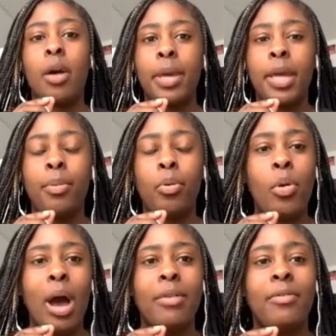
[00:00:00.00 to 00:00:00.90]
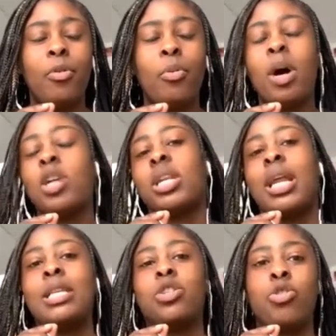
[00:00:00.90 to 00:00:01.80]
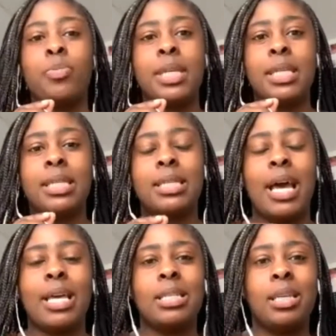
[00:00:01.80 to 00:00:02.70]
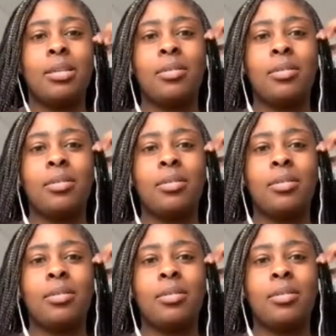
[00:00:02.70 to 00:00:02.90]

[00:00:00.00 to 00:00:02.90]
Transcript: people and for marginalized groups in society.